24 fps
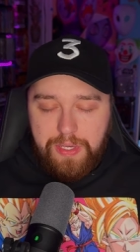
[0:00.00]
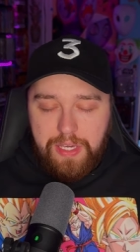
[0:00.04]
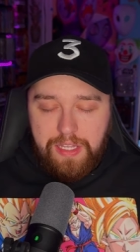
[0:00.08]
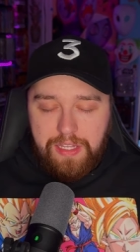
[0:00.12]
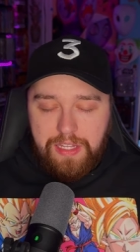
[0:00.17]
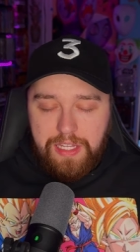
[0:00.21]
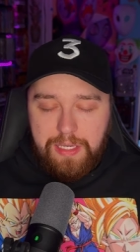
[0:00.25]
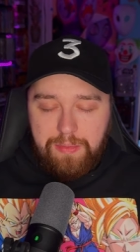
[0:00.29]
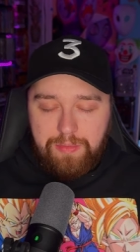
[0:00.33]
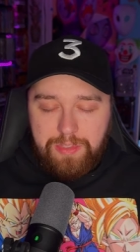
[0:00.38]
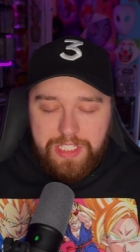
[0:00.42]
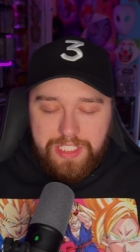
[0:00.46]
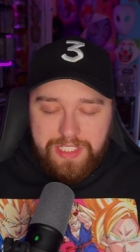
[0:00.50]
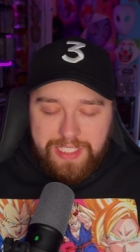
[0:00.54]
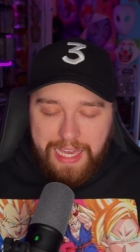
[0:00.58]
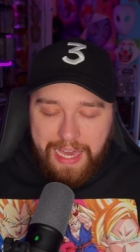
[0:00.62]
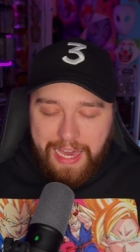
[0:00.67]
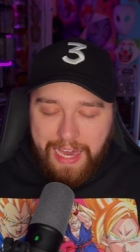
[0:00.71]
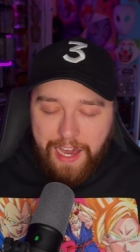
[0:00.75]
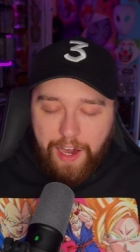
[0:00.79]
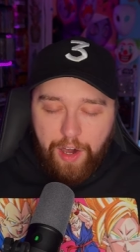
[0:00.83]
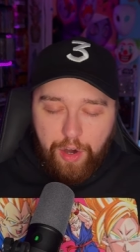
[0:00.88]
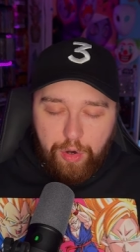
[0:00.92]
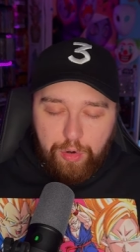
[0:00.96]
acclaimed is
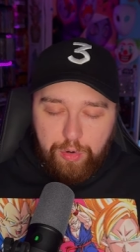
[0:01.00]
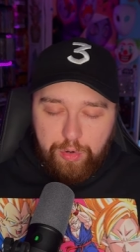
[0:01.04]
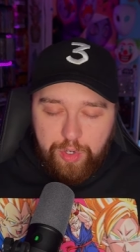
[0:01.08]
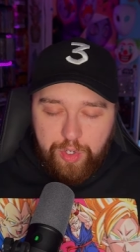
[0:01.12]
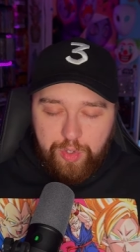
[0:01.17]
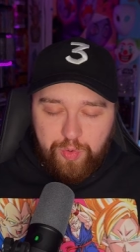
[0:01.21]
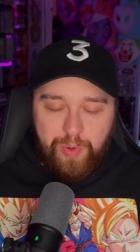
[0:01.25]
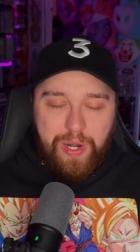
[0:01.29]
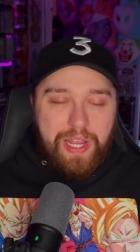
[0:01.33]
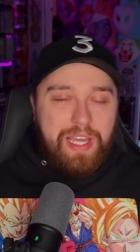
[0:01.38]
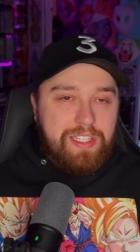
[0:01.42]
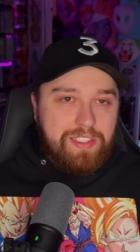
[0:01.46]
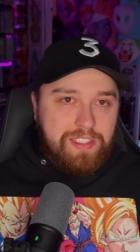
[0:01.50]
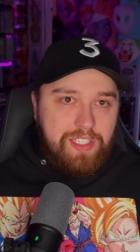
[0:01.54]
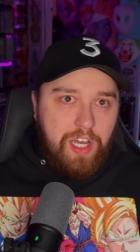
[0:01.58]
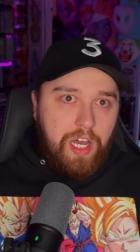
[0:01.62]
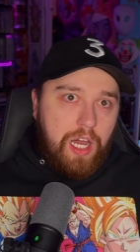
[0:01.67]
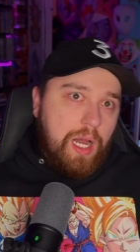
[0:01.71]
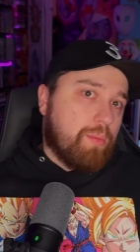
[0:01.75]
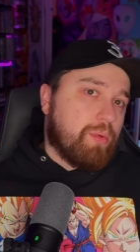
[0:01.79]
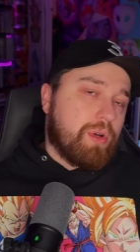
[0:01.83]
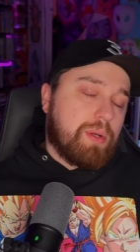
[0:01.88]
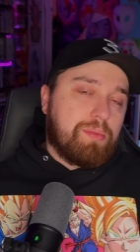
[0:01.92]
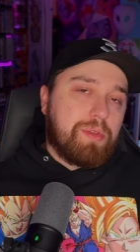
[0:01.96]
how great
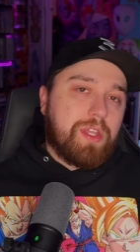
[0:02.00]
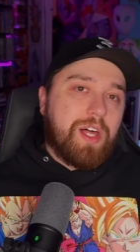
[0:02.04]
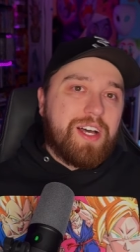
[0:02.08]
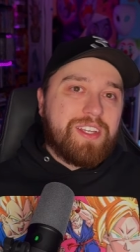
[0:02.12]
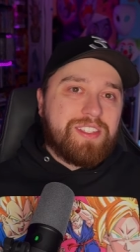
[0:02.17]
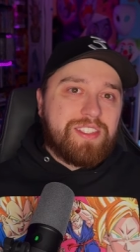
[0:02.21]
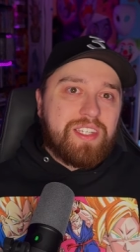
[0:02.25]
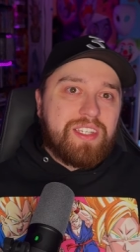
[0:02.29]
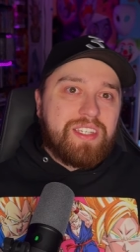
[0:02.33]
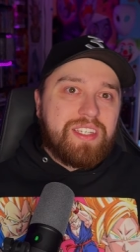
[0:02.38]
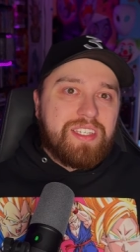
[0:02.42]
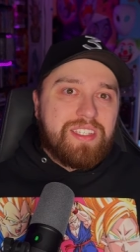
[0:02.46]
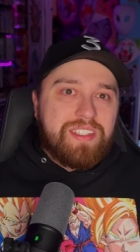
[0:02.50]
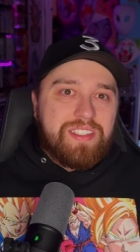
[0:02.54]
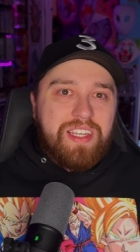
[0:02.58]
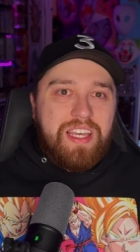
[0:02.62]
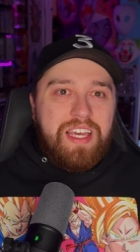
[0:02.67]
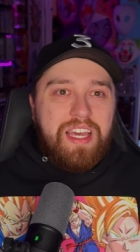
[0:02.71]
Aubrey Plaza is.